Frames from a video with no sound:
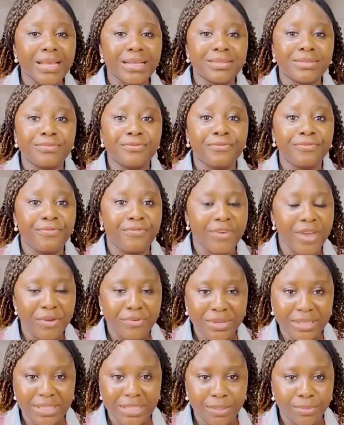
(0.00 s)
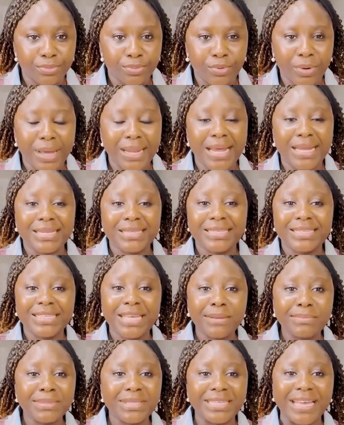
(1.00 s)
is very simple, and at the
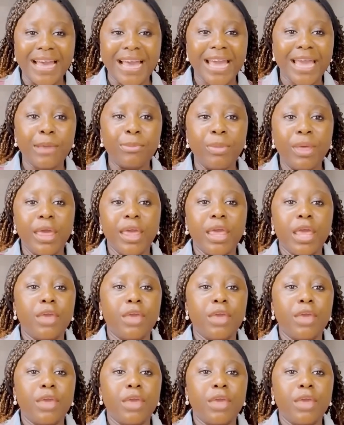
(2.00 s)
same time,